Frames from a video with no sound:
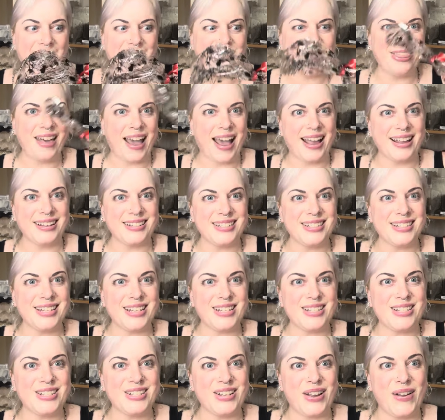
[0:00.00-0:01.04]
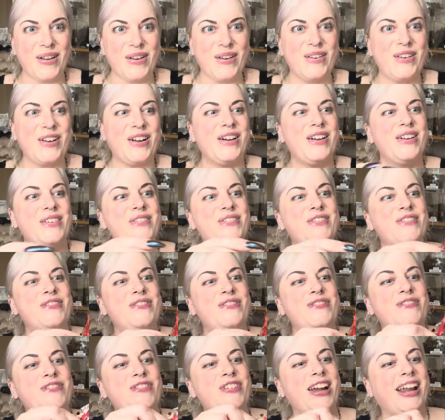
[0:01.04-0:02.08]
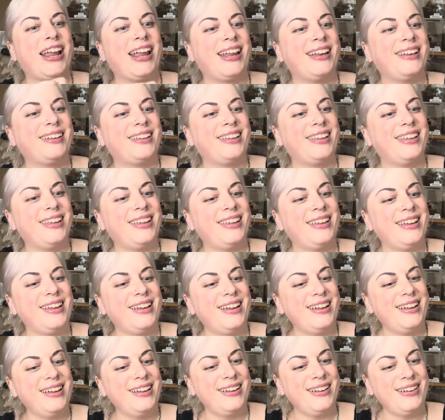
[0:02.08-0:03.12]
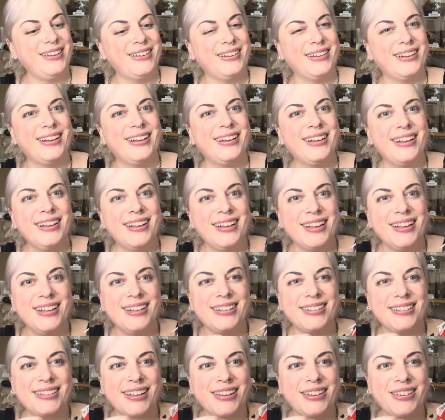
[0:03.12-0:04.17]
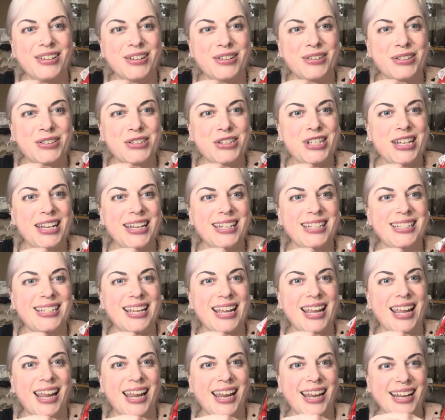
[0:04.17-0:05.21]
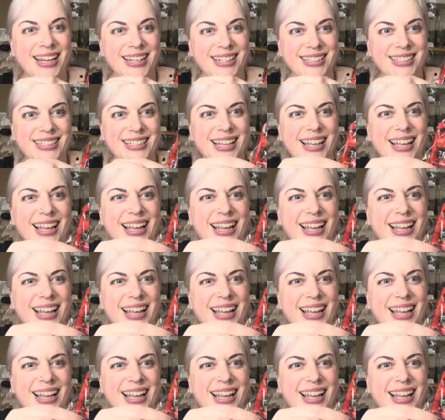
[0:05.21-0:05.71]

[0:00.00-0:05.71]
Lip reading: That's so friggin' cute. So Yorkshire T's.